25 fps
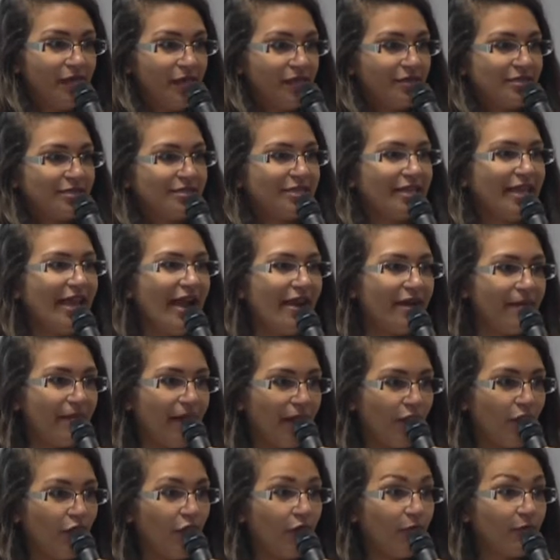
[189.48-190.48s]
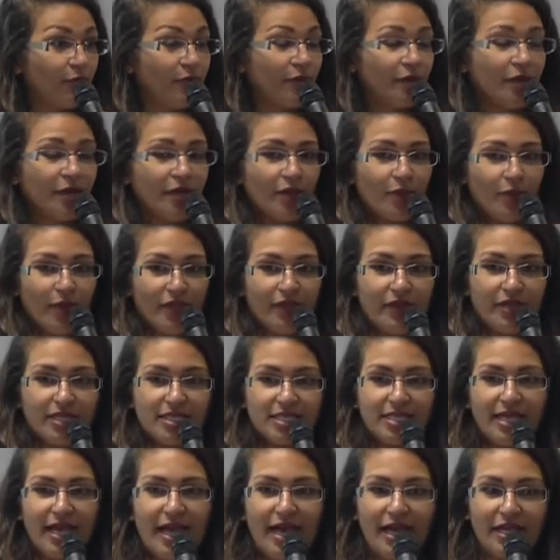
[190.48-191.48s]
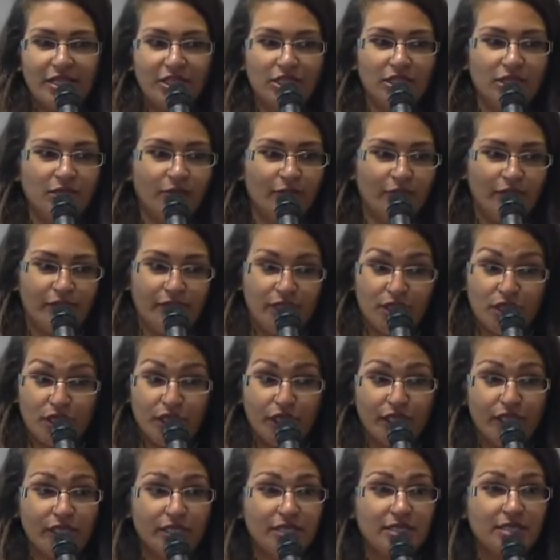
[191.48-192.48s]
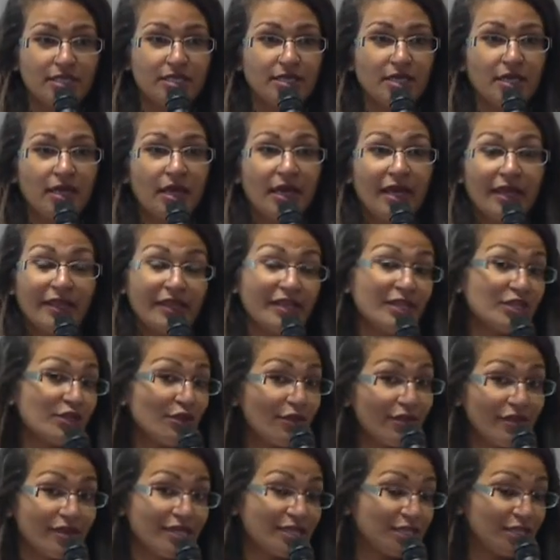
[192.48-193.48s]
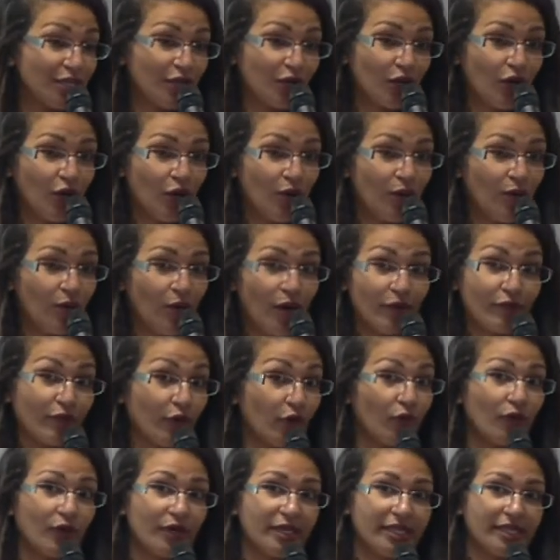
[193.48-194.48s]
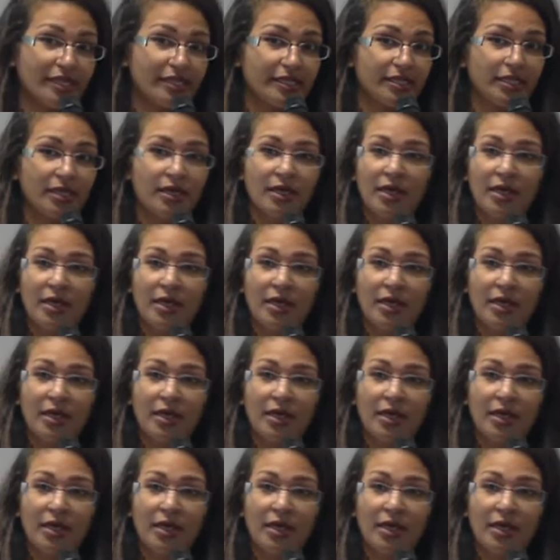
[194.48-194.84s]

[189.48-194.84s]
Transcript: things to carry back home, whether it's cash, whether it's goods. These are things that go unrecorded,